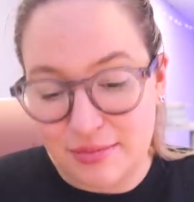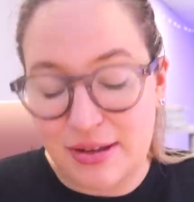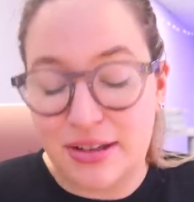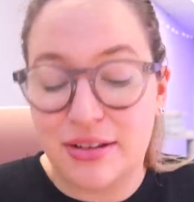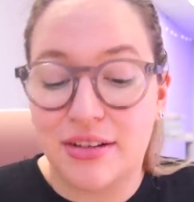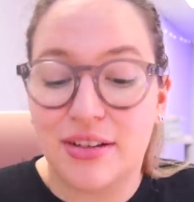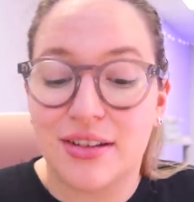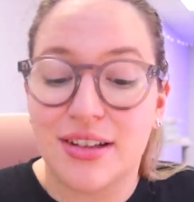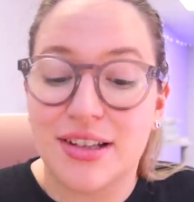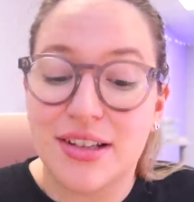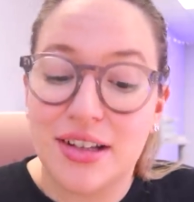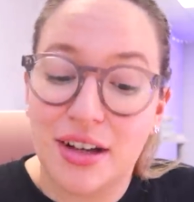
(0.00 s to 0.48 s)
Well,
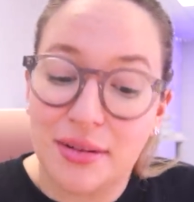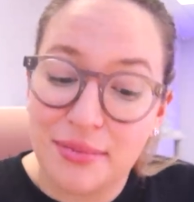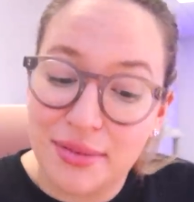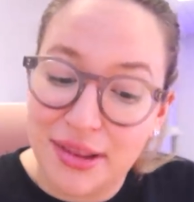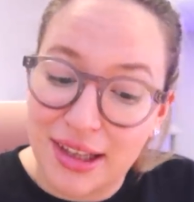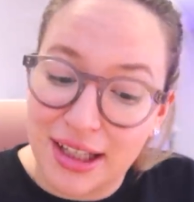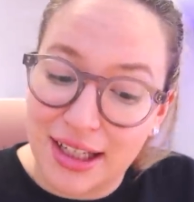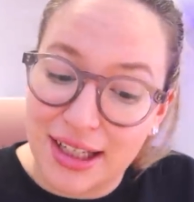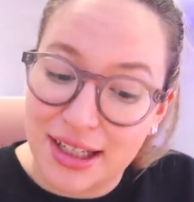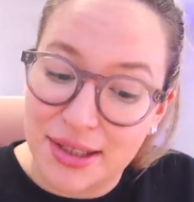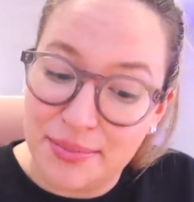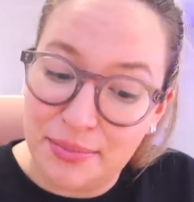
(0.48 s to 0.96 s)
no, the top
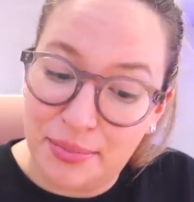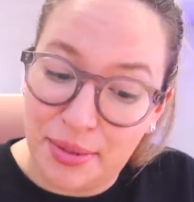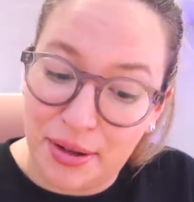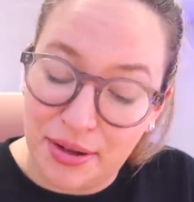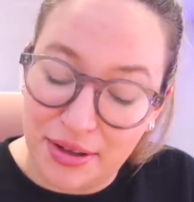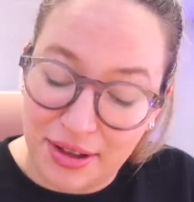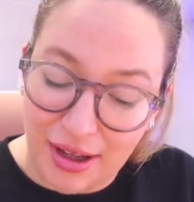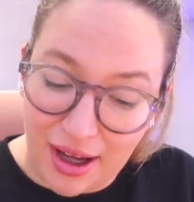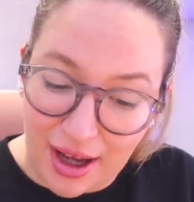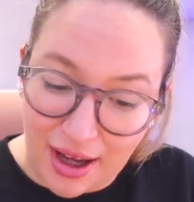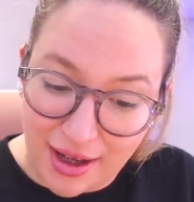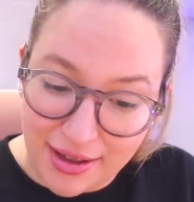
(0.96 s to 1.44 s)
thing is
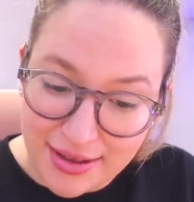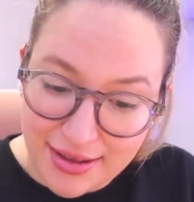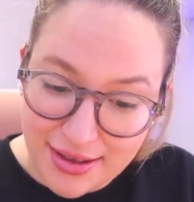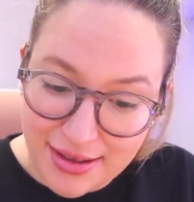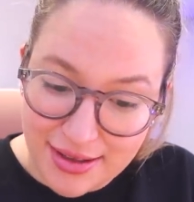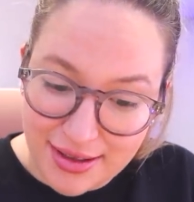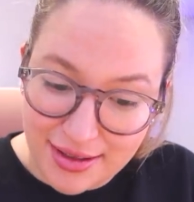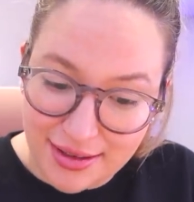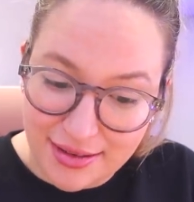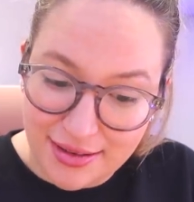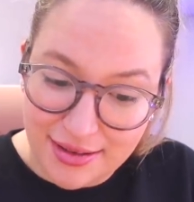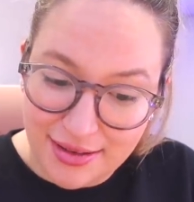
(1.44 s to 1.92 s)

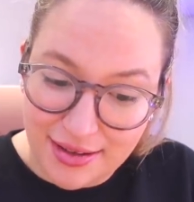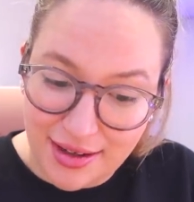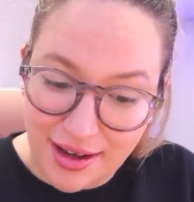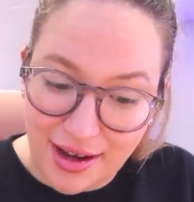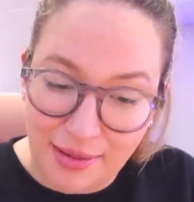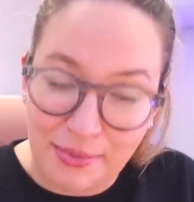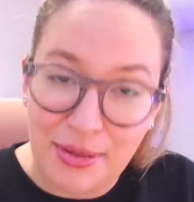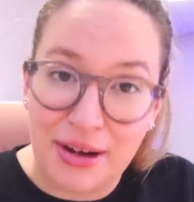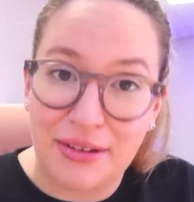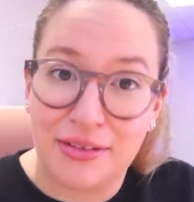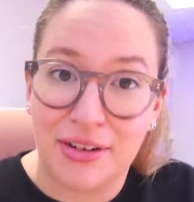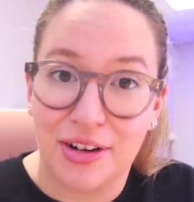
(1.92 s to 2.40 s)
podcast.
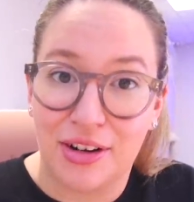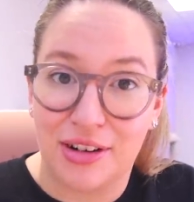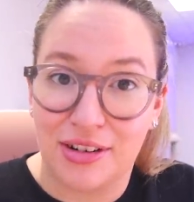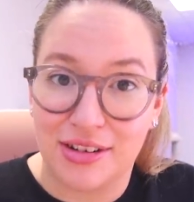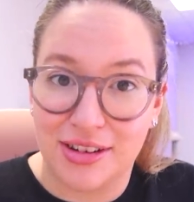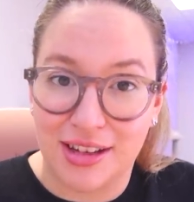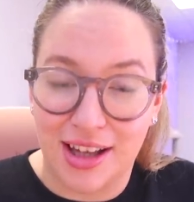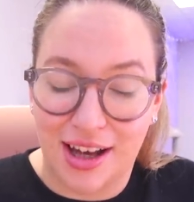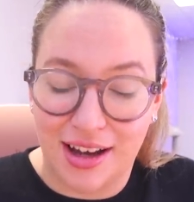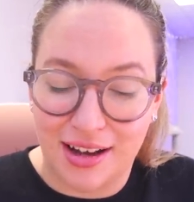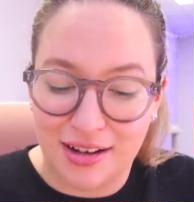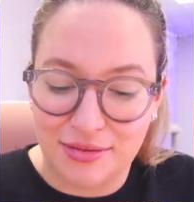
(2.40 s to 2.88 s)
I might
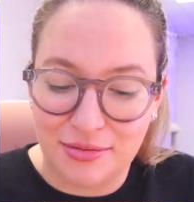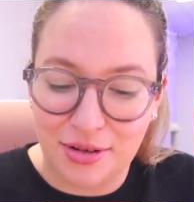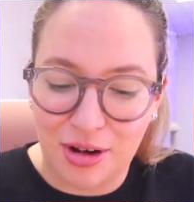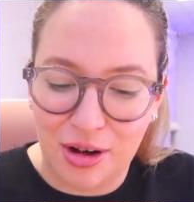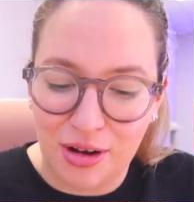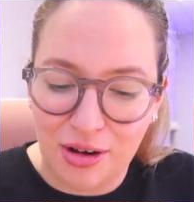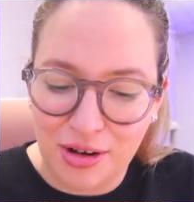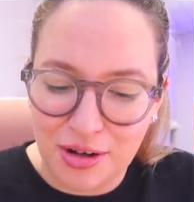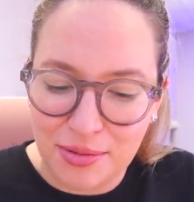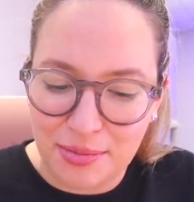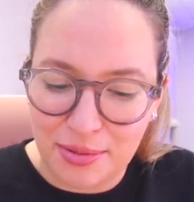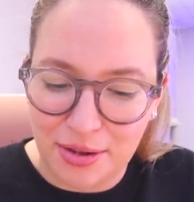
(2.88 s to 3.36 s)
record that.
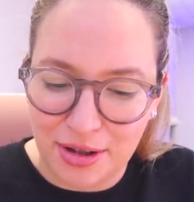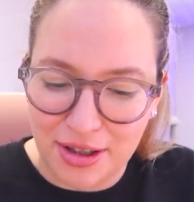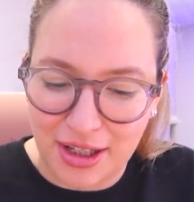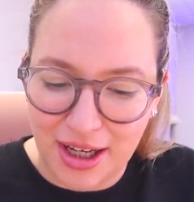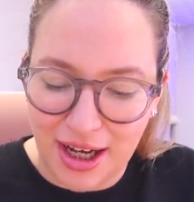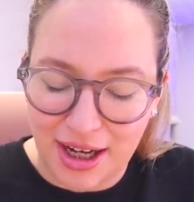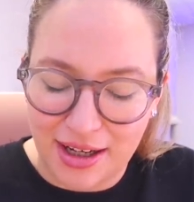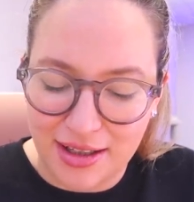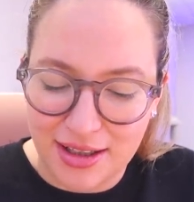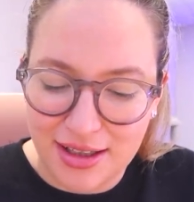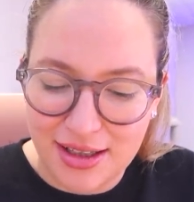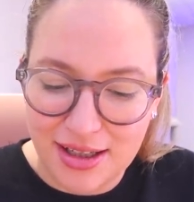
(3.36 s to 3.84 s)
Record a
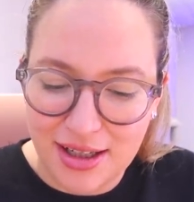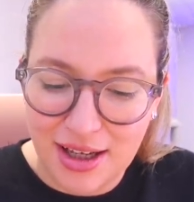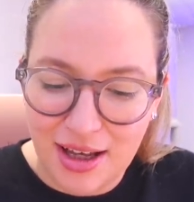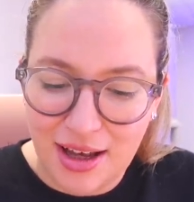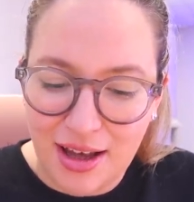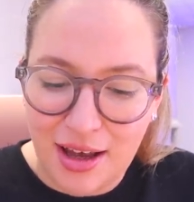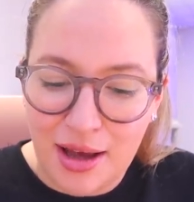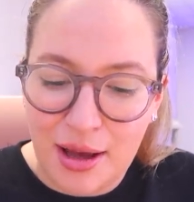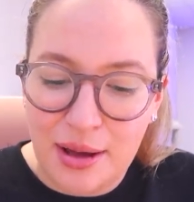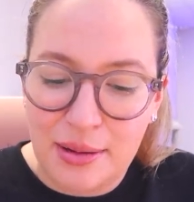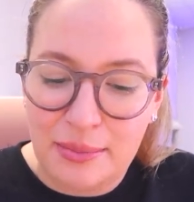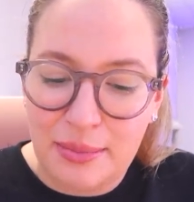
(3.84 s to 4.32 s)
podcast,
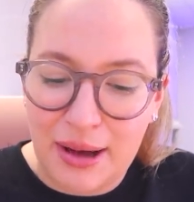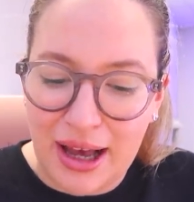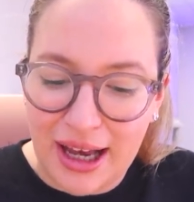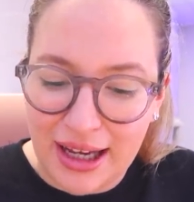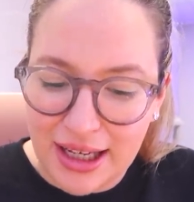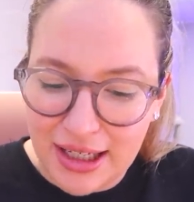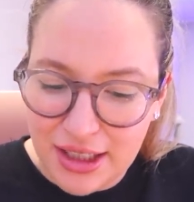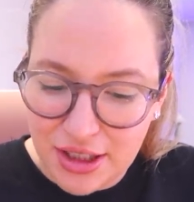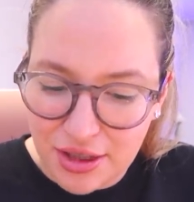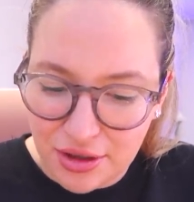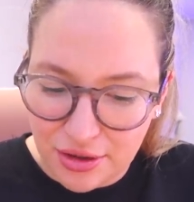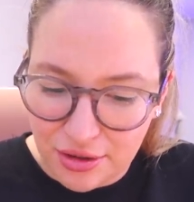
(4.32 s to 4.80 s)

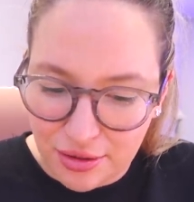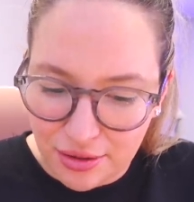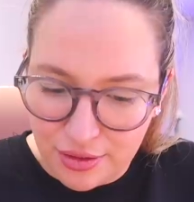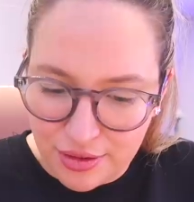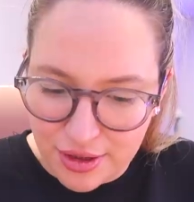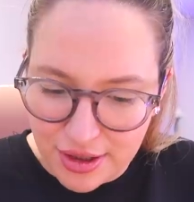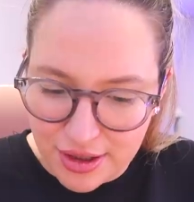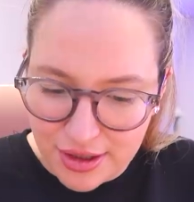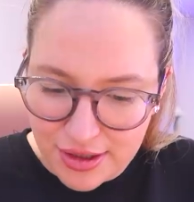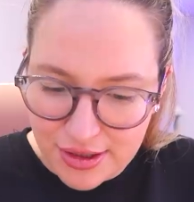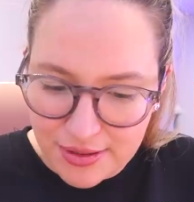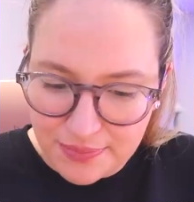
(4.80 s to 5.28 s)
package
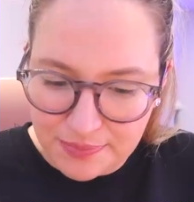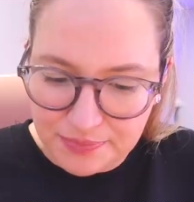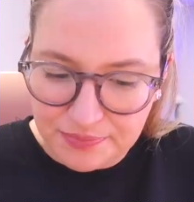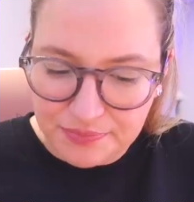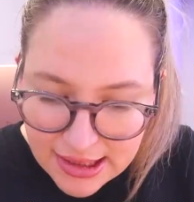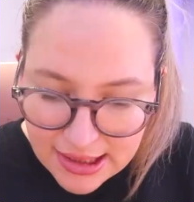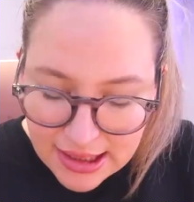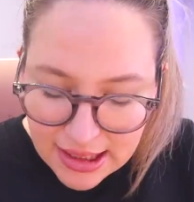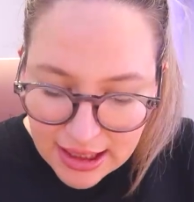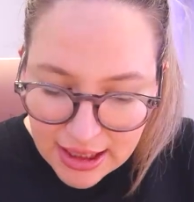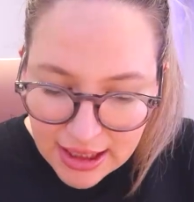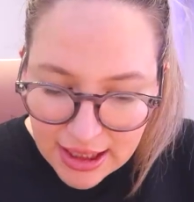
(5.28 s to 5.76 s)
orders.
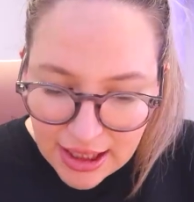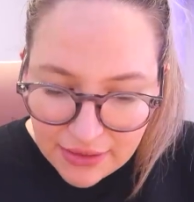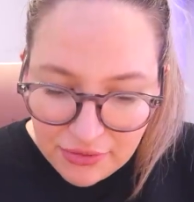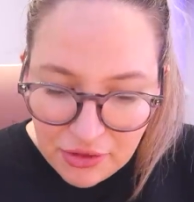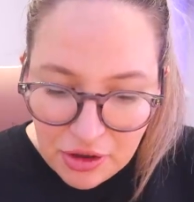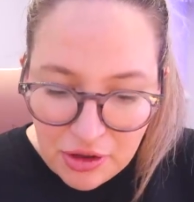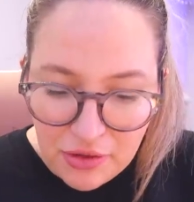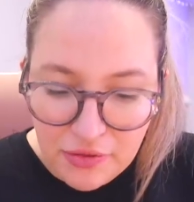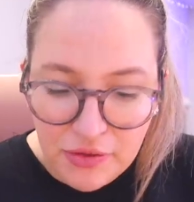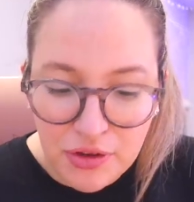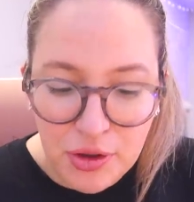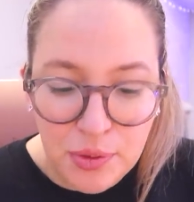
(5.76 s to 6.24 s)
See, I've
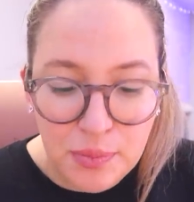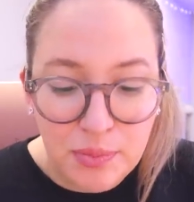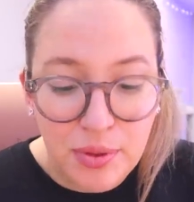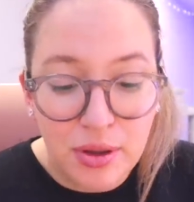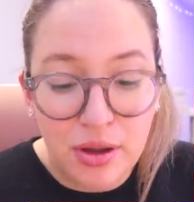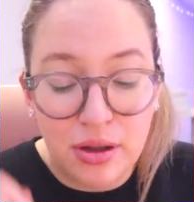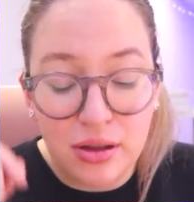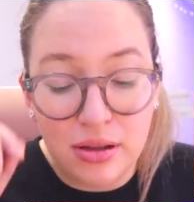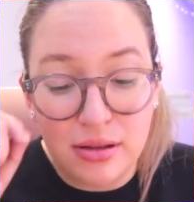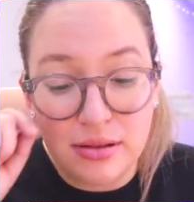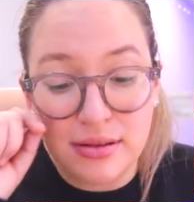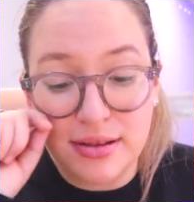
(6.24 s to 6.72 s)
got a few
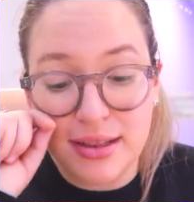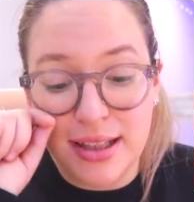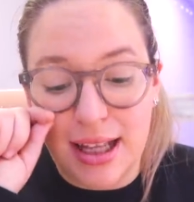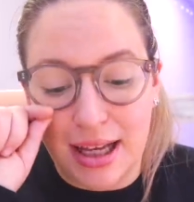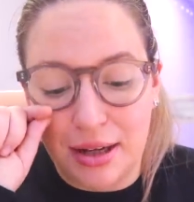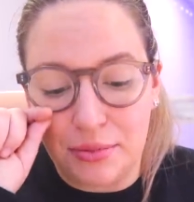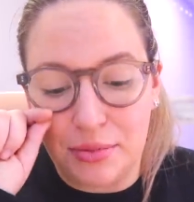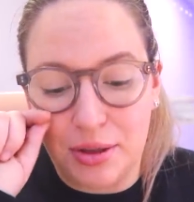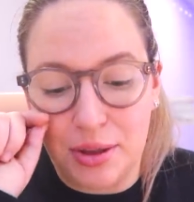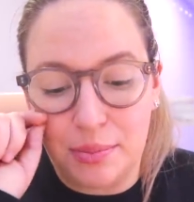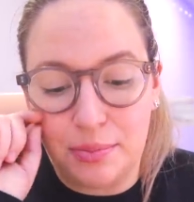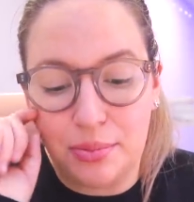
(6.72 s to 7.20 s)
polls that
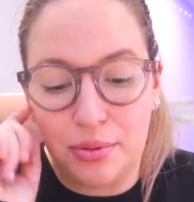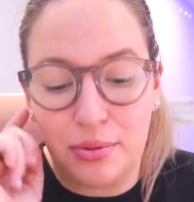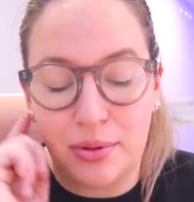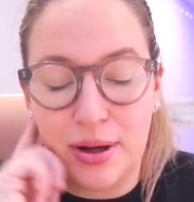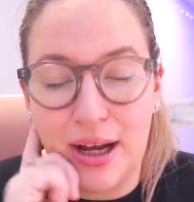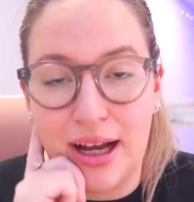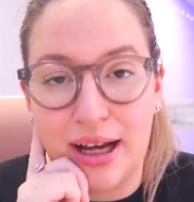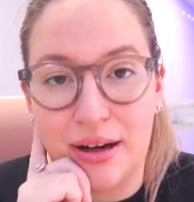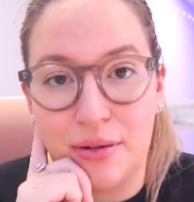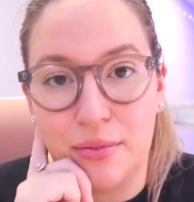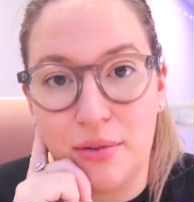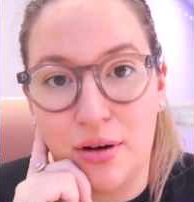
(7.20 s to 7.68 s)
I want to put
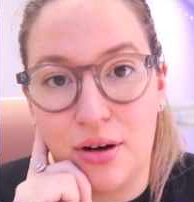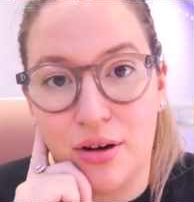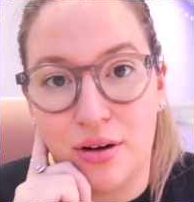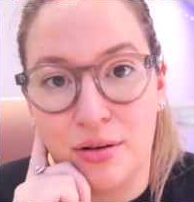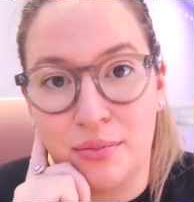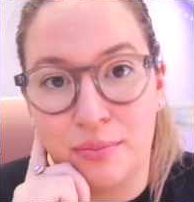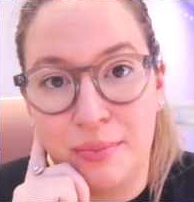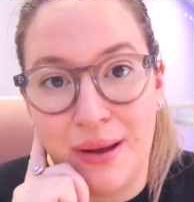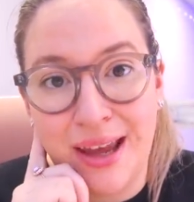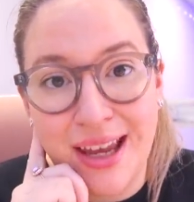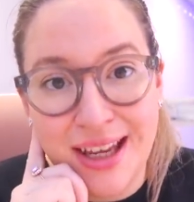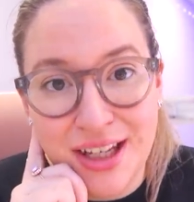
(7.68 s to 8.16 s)
out
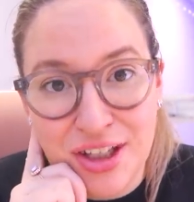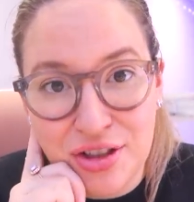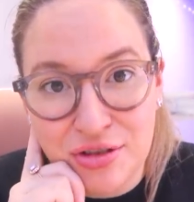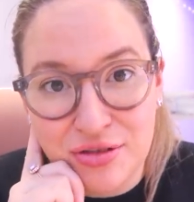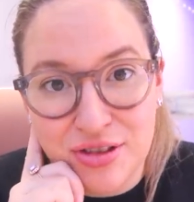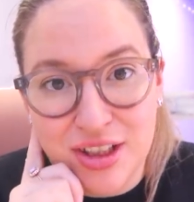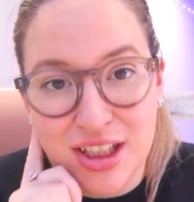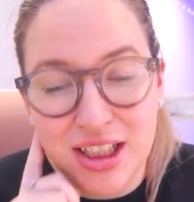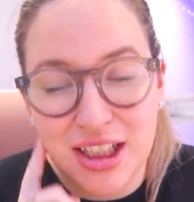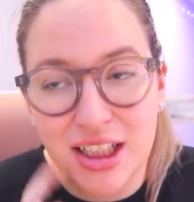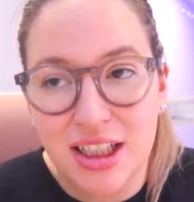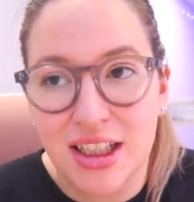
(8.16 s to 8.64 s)
on
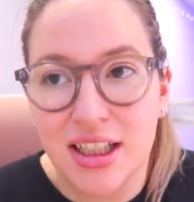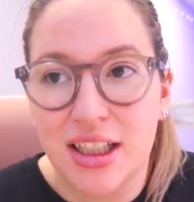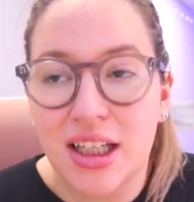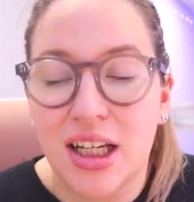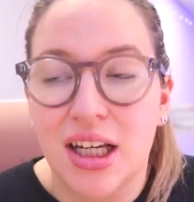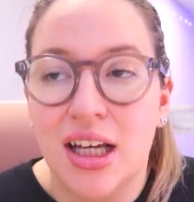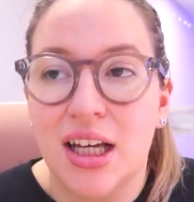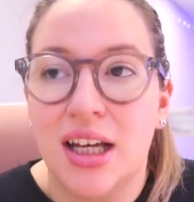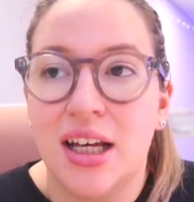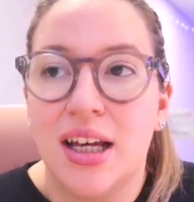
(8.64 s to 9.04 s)
Patreon.